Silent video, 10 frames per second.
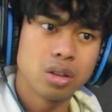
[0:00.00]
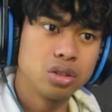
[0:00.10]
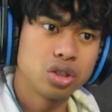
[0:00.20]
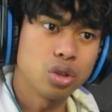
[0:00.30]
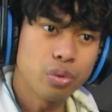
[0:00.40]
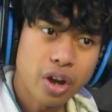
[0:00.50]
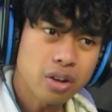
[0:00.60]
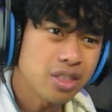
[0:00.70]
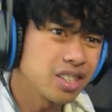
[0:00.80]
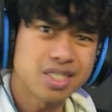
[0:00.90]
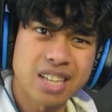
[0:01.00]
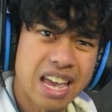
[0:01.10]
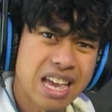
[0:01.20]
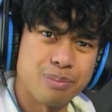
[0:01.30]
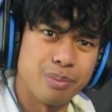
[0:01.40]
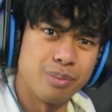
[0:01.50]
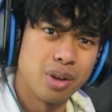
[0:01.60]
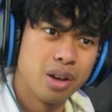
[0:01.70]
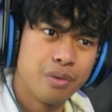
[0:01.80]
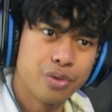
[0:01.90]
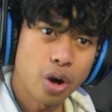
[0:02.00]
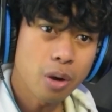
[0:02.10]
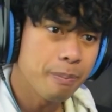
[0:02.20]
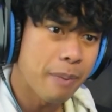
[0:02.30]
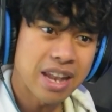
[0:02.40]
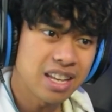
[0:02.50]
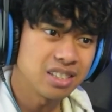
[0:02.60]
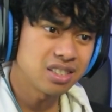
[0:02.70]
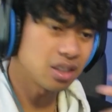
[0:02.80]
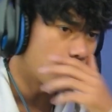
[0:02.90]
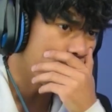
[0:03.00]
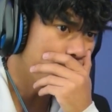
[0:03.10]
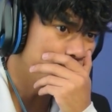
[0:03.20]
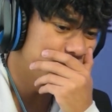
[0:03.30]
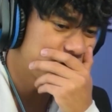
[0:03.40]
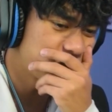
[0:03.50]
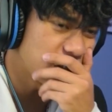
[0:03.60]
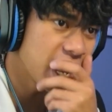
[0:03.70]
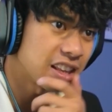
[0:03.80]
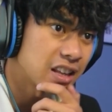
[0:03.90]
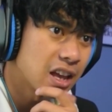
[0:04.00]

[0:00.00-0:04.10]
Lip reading: So they're the same. There are many oh shit.